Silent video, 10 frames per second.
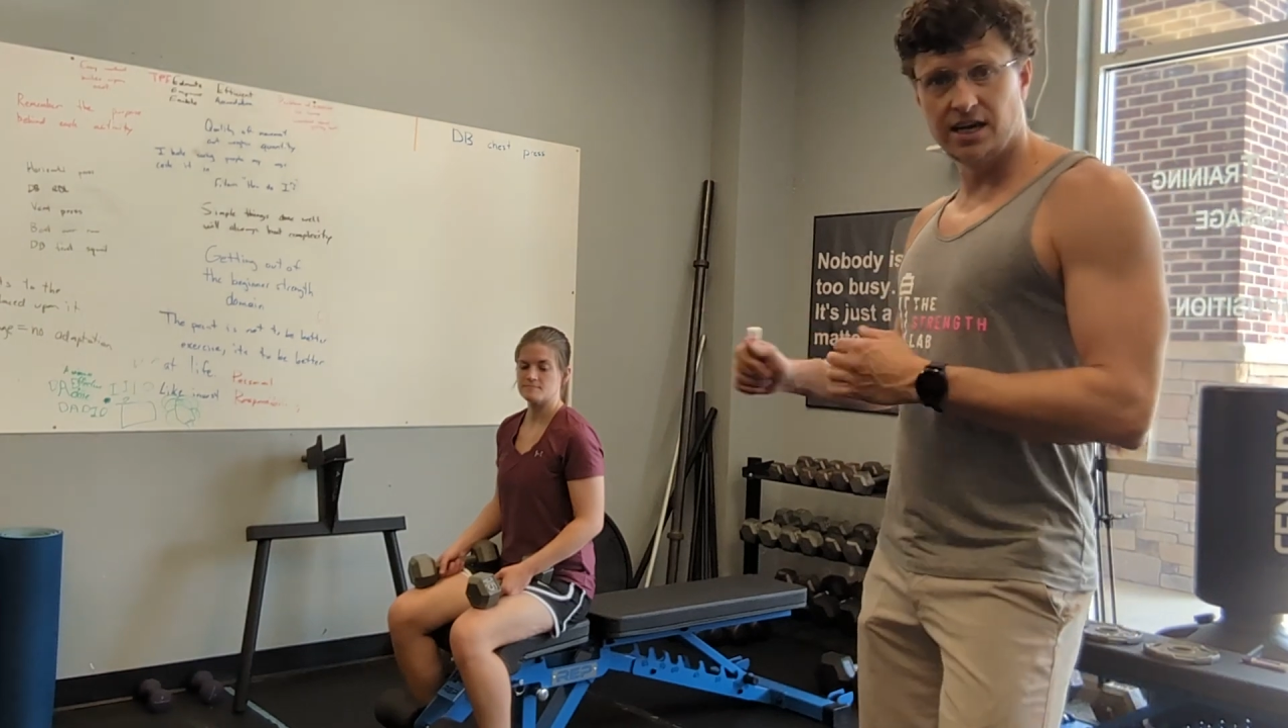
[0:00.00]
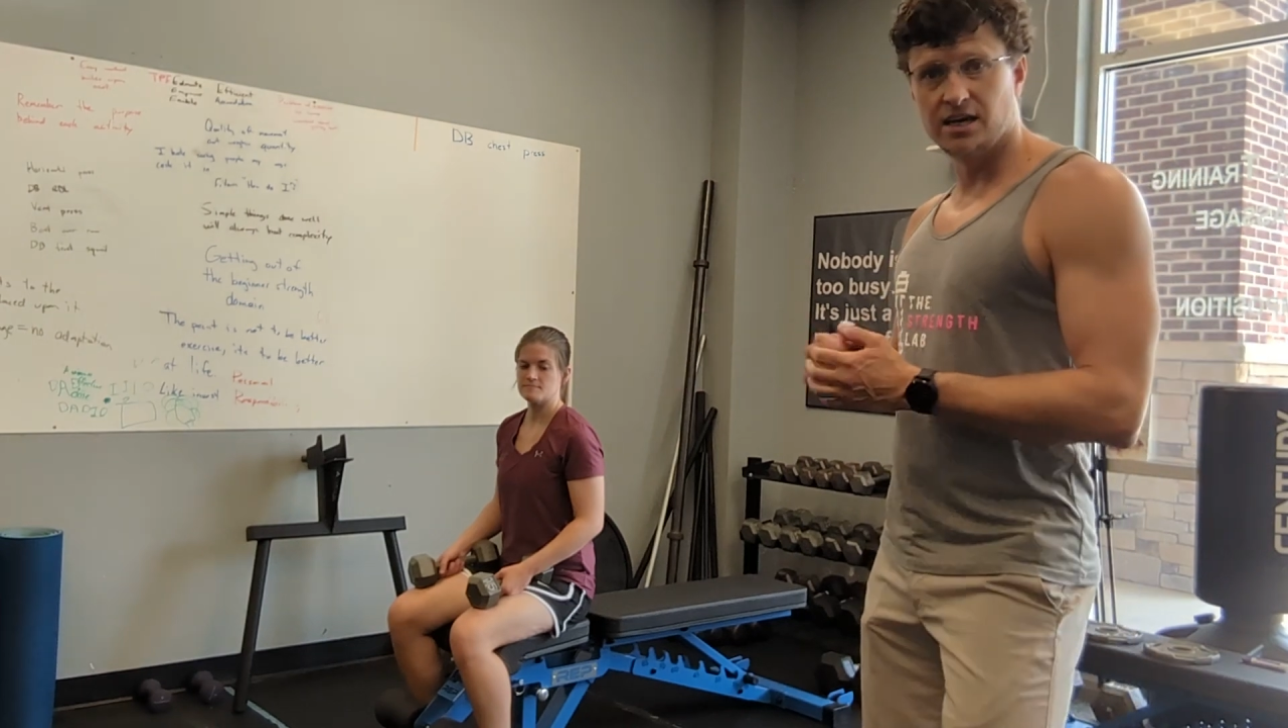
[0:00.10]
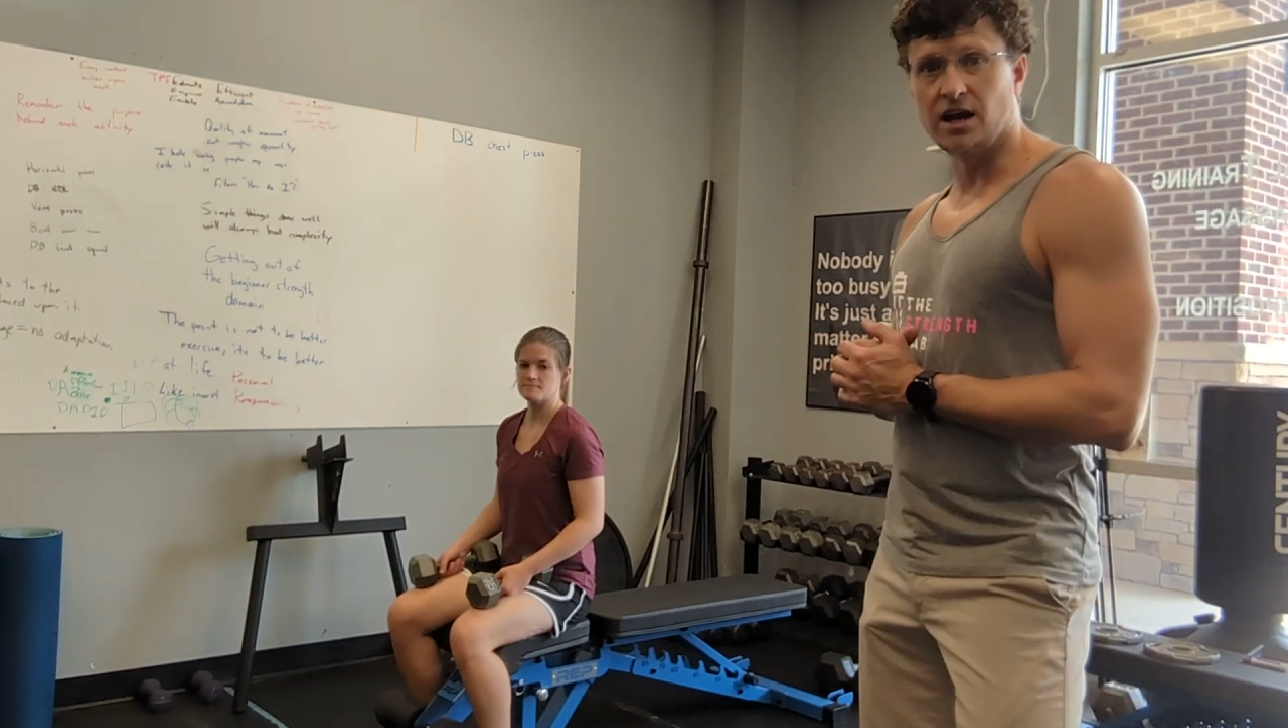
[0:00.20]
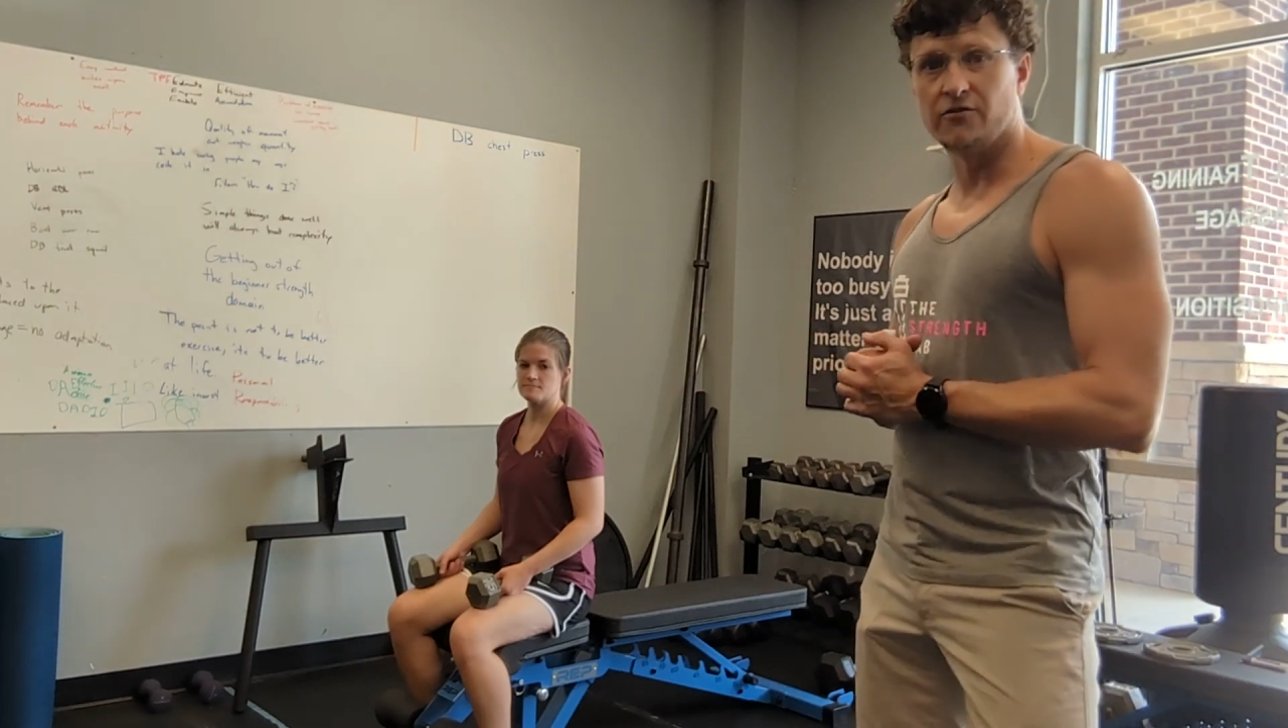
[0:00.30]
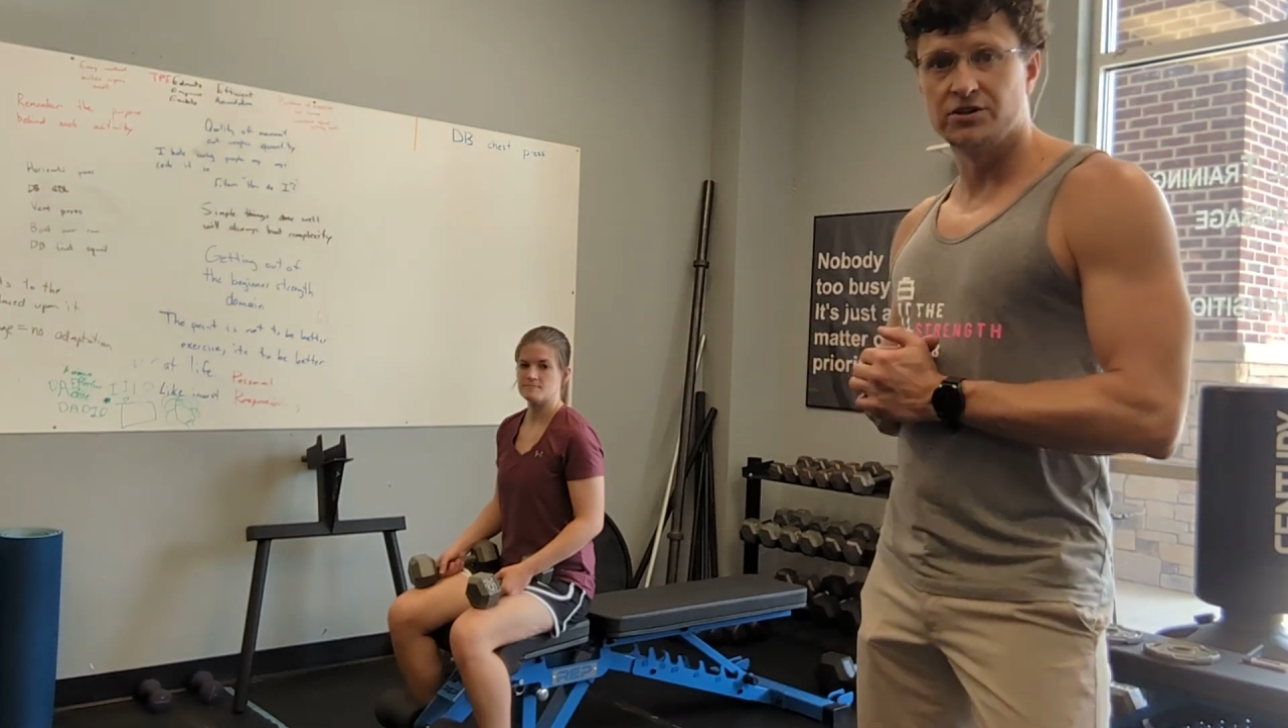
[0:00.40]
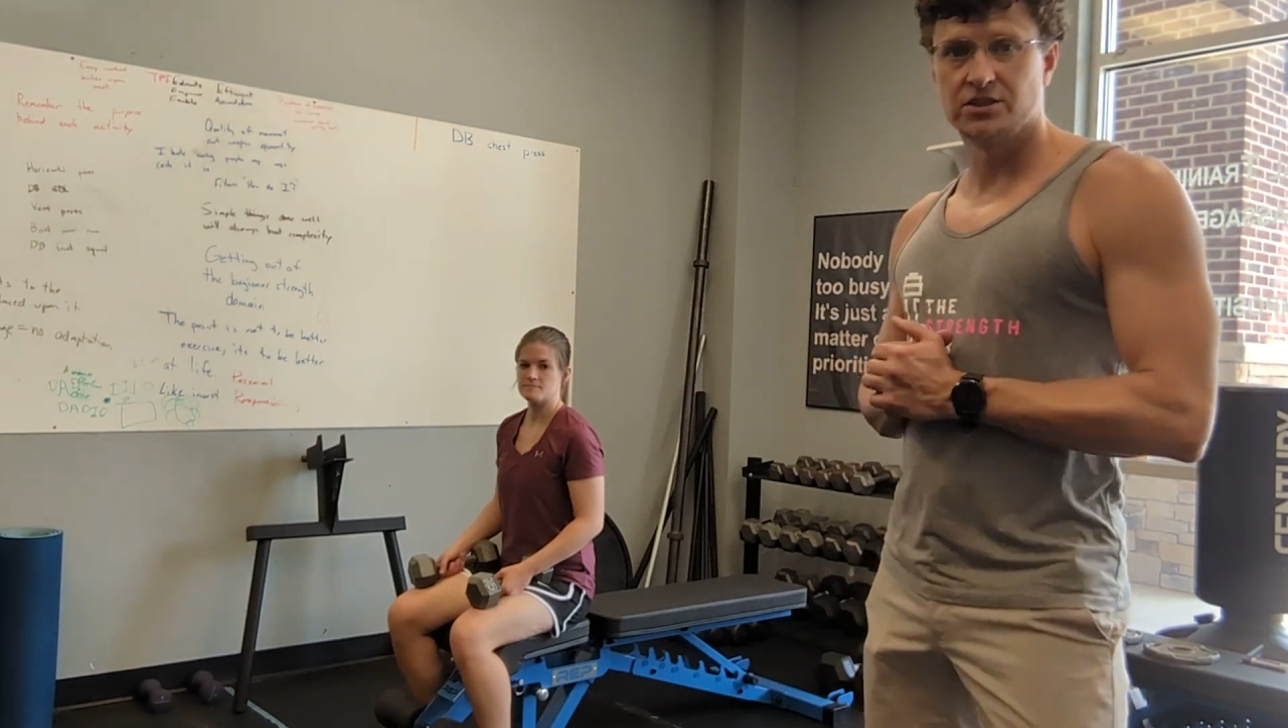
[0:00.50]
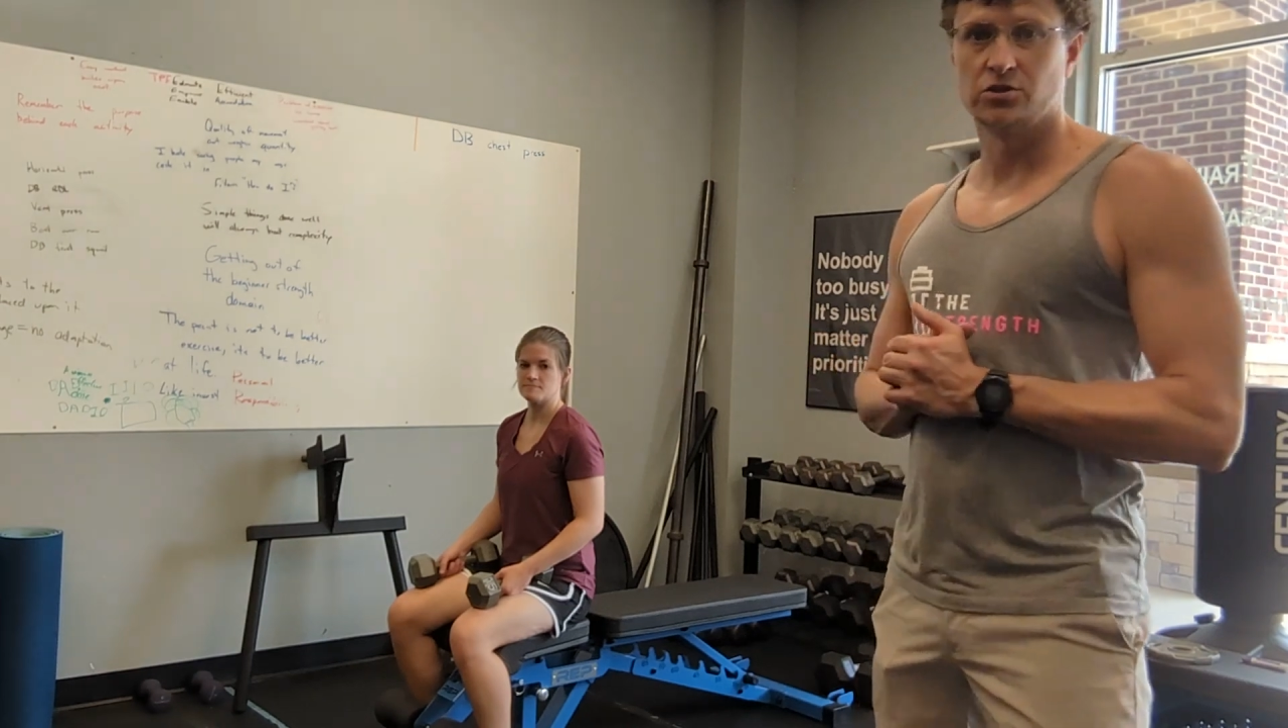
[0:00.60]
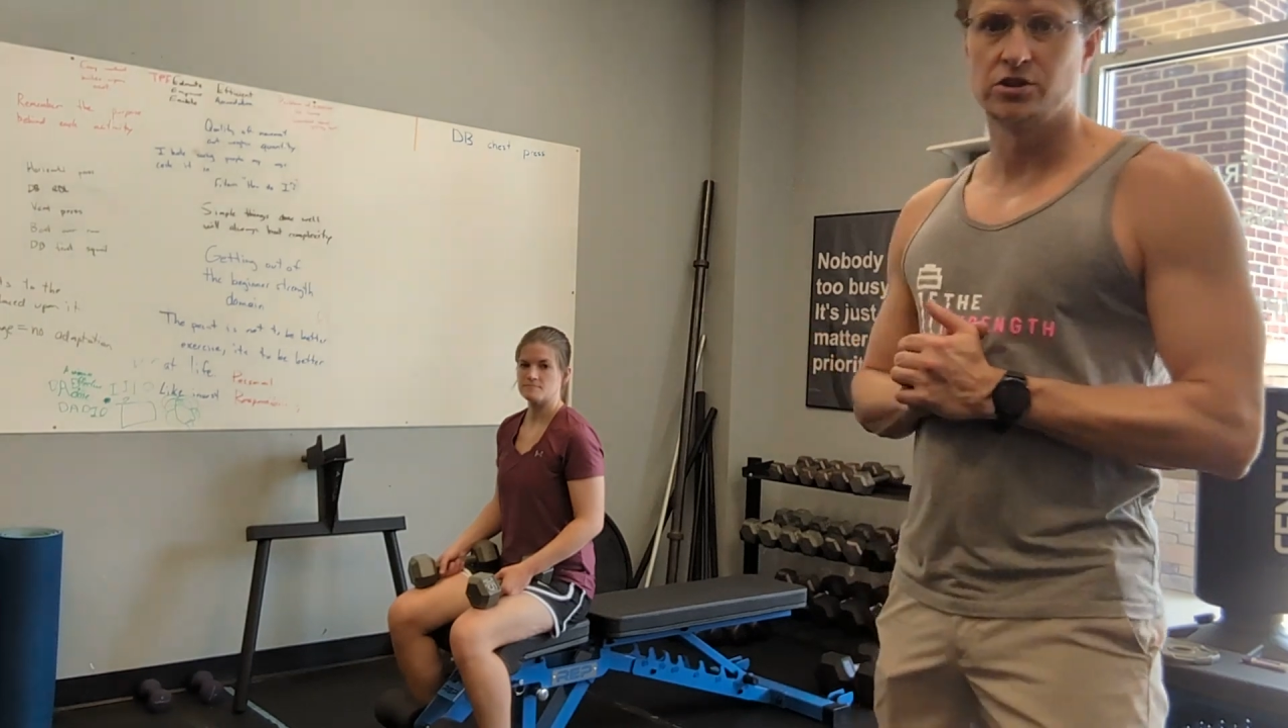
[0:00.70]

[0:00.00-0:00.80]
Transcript: again, our physical